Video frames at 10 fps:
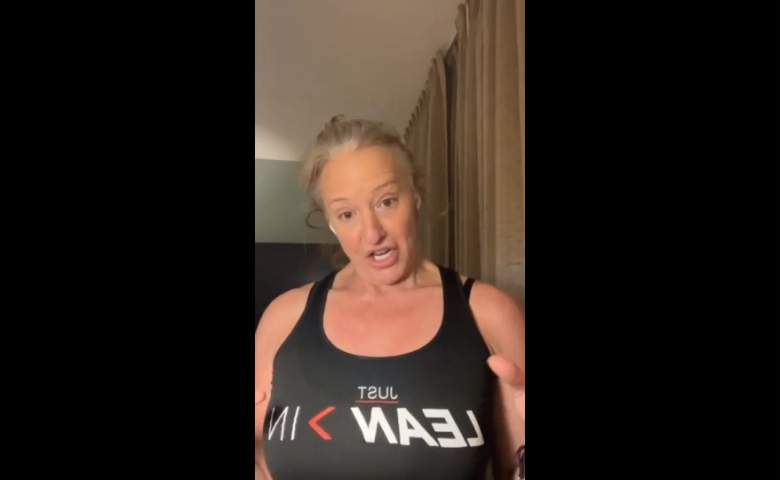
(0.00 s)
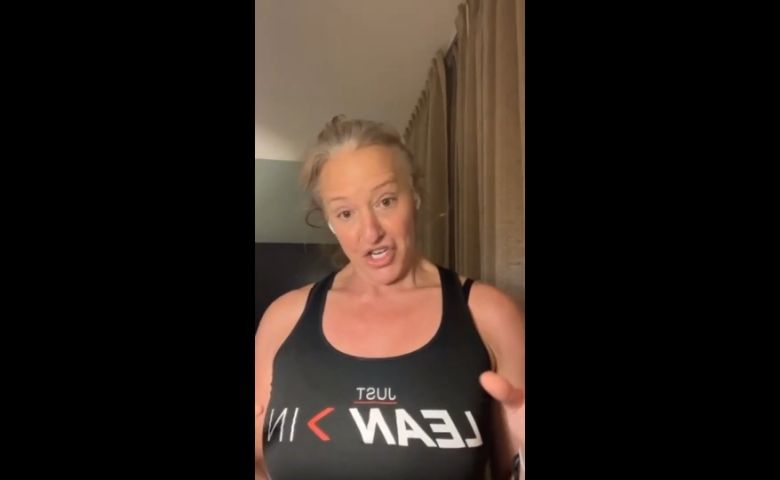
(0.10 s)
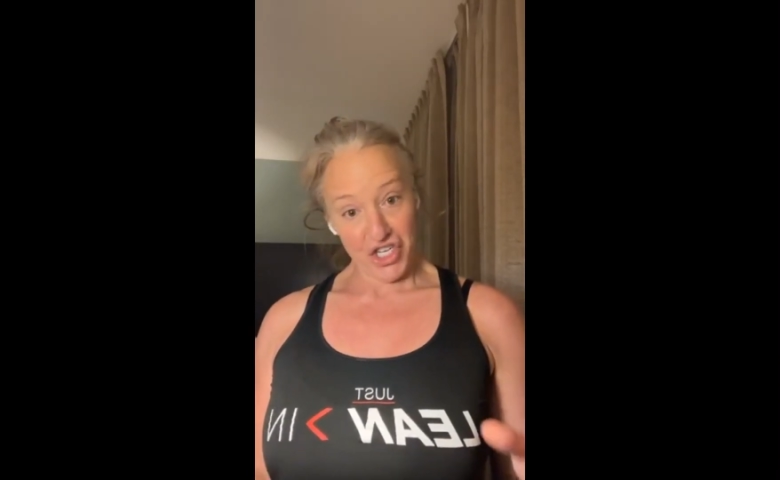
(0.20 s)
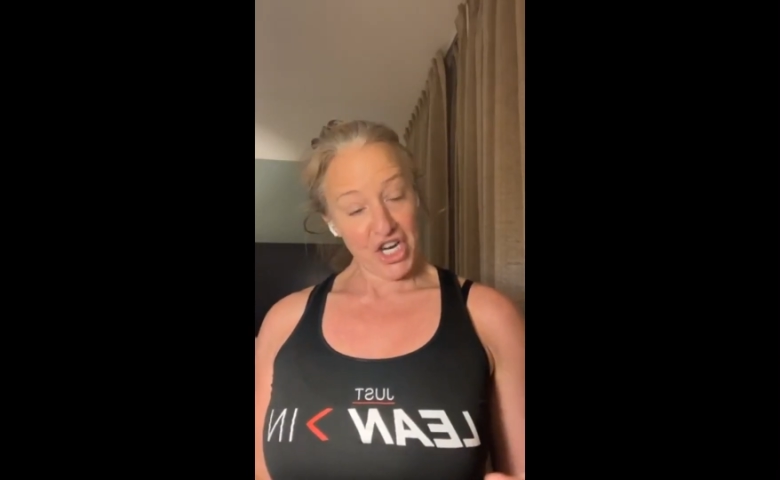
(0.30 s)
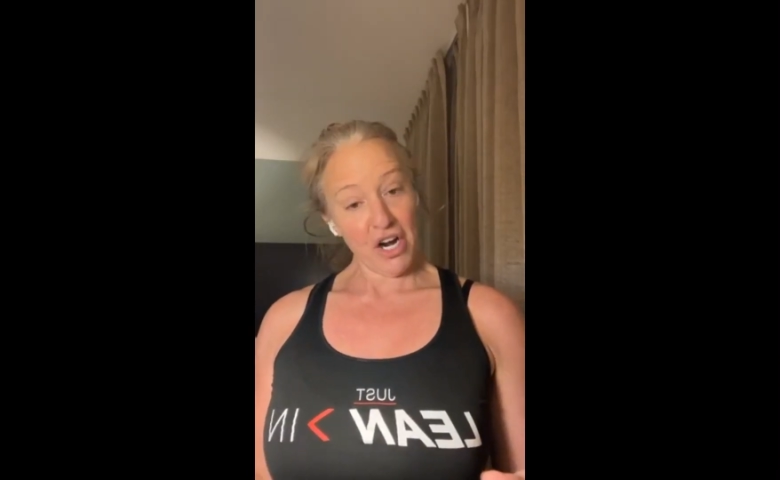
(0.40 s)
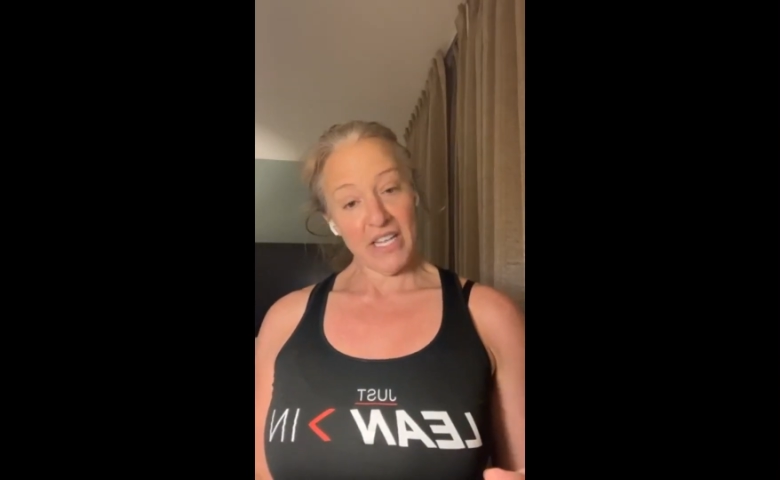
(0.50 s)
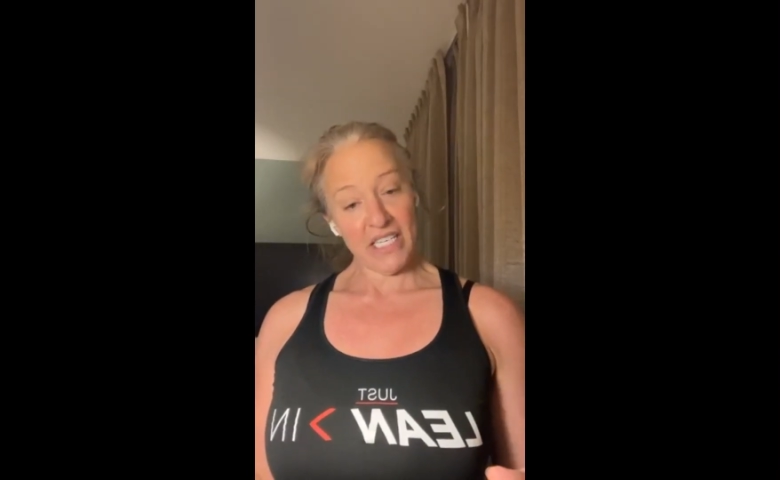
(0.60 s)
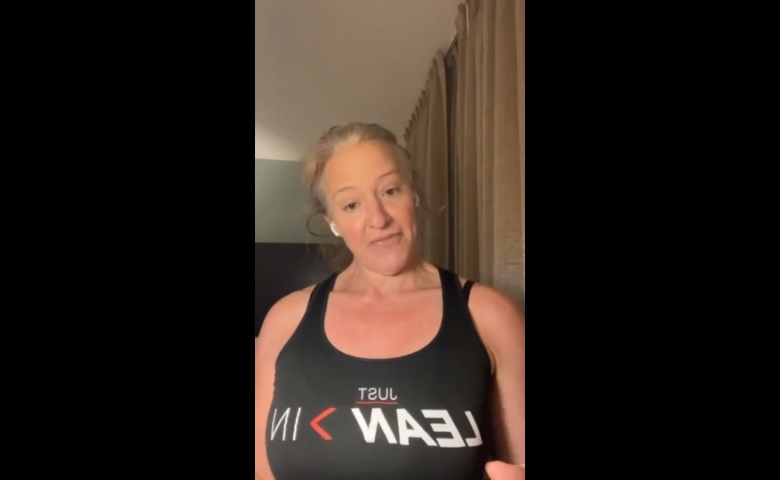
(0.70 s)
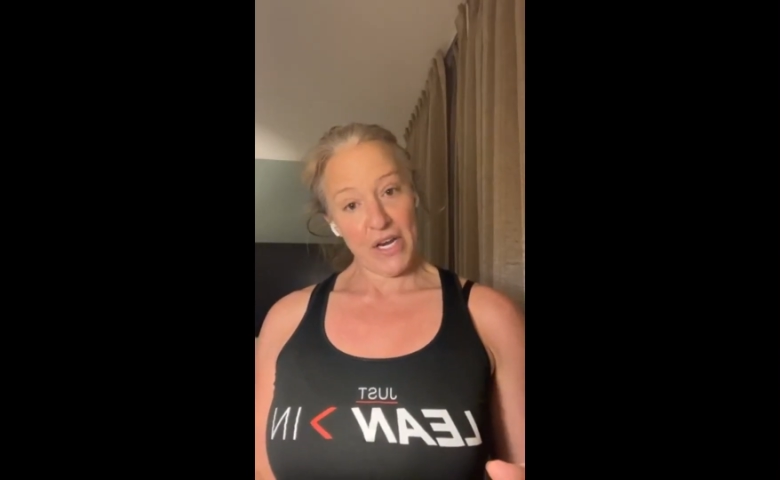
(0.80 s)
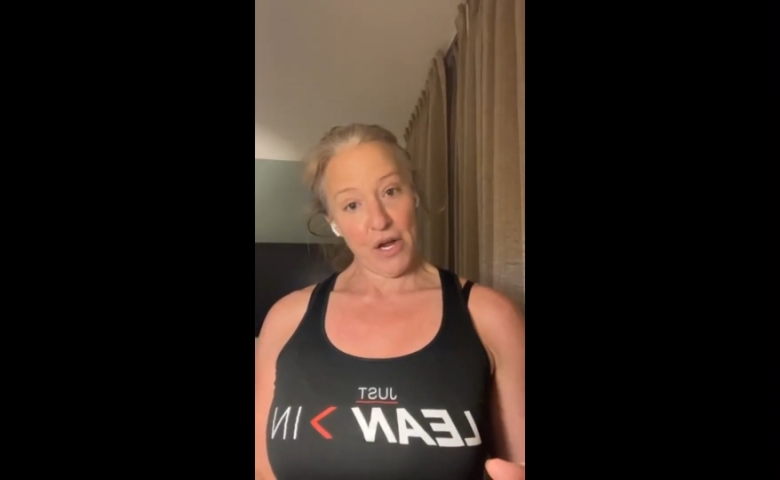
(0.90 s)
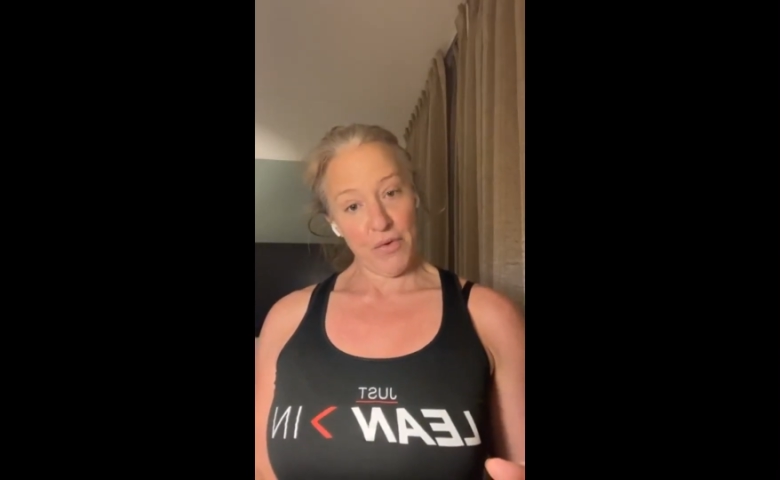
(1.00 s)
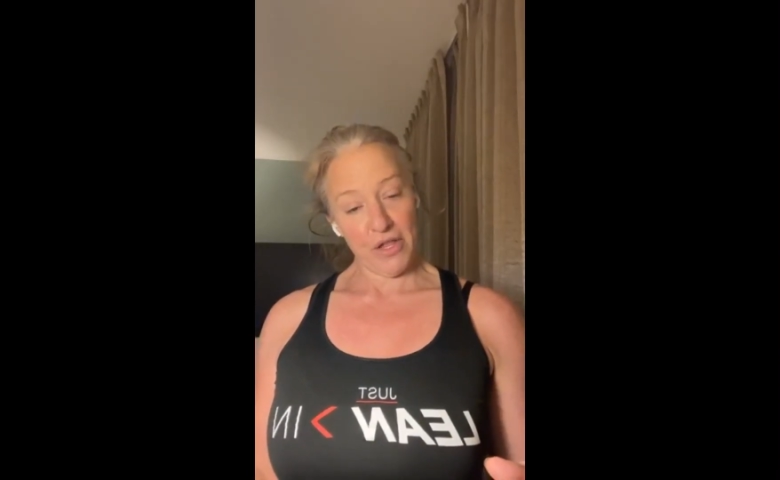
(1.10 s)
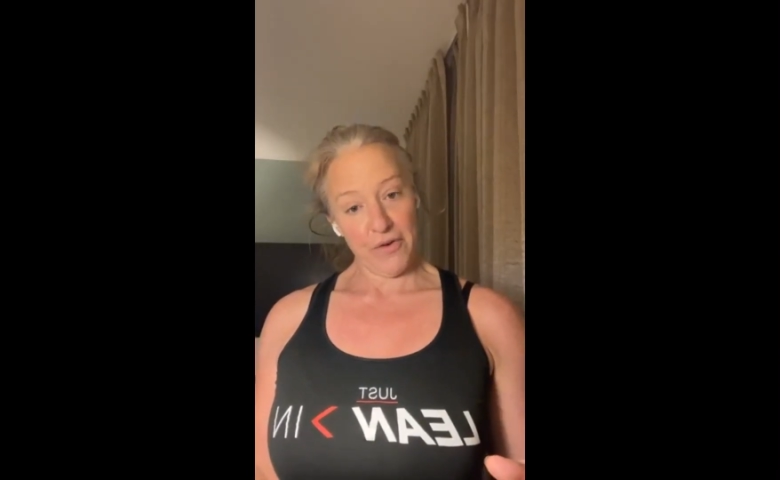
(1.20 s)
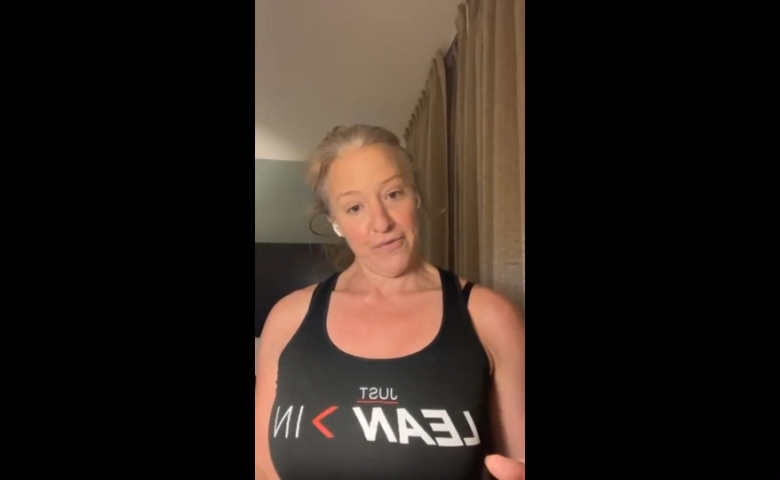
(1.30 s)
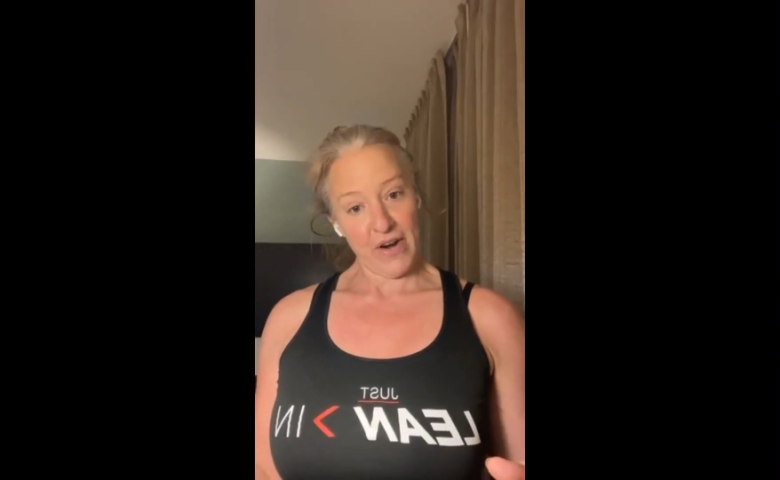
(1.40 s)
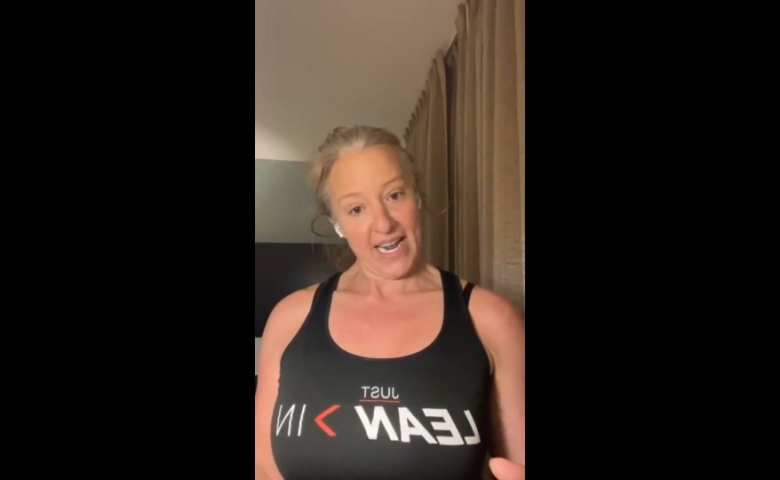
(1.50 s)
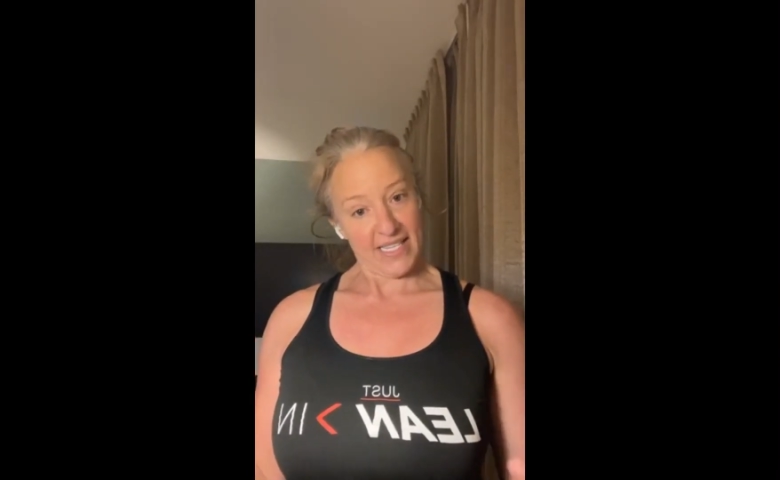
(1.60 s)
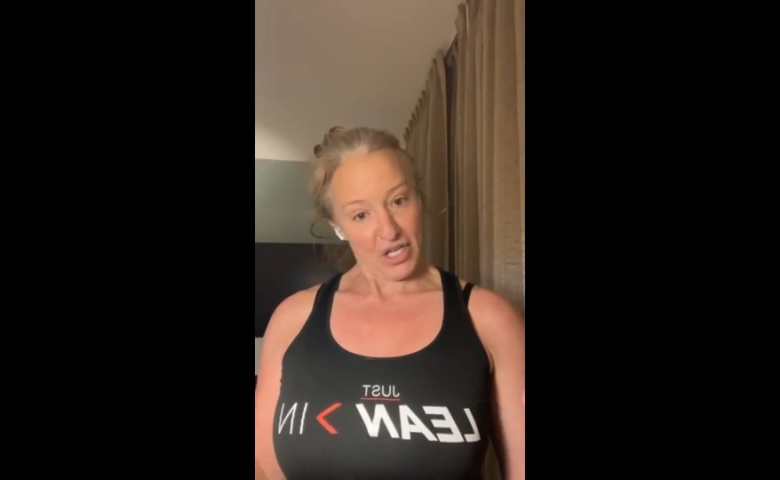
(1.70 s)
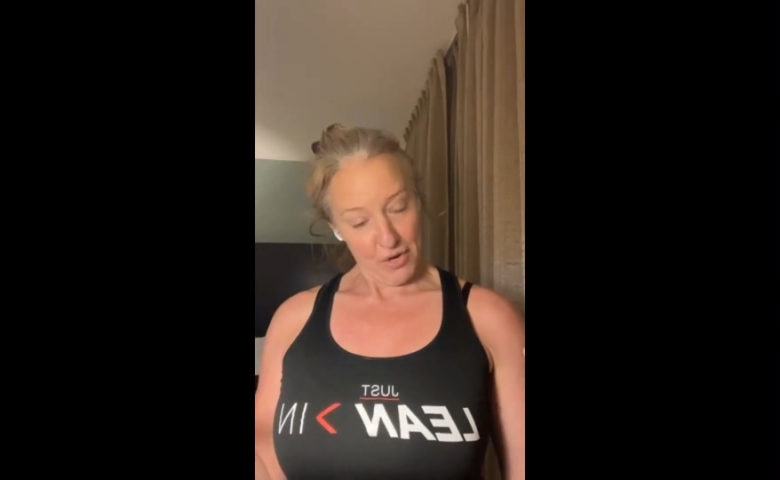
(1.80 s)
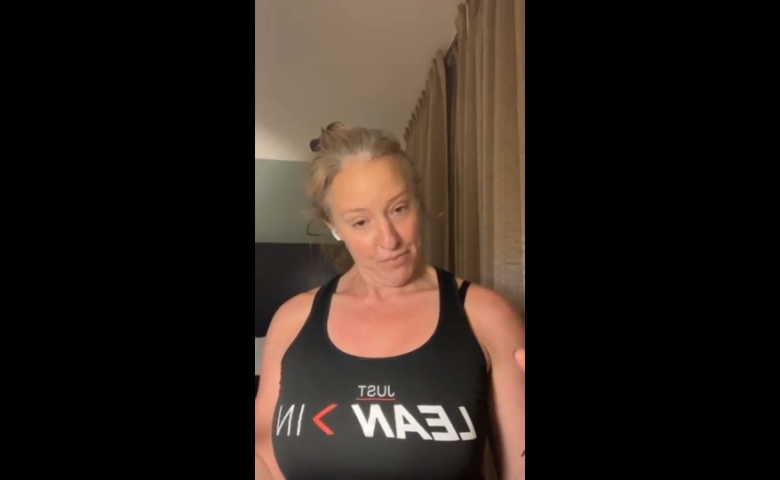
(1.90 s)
you share this video with your friends,